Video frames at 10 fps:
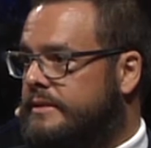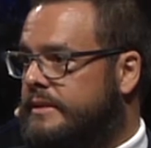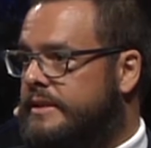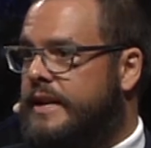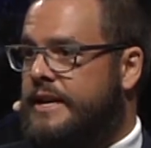
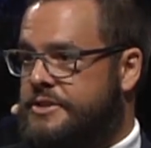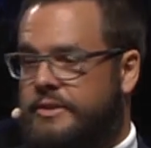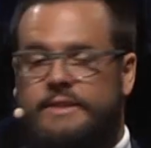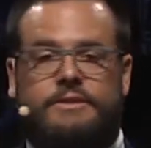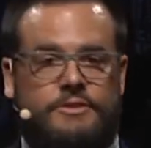to the National
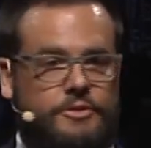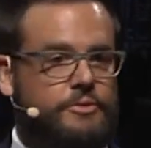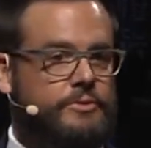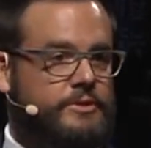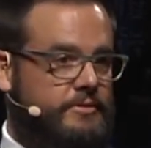
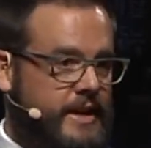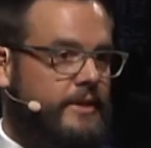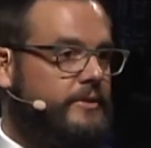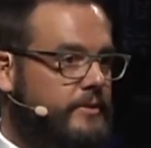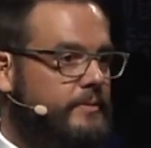Institutes of
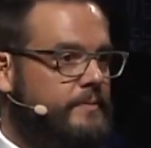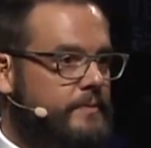Health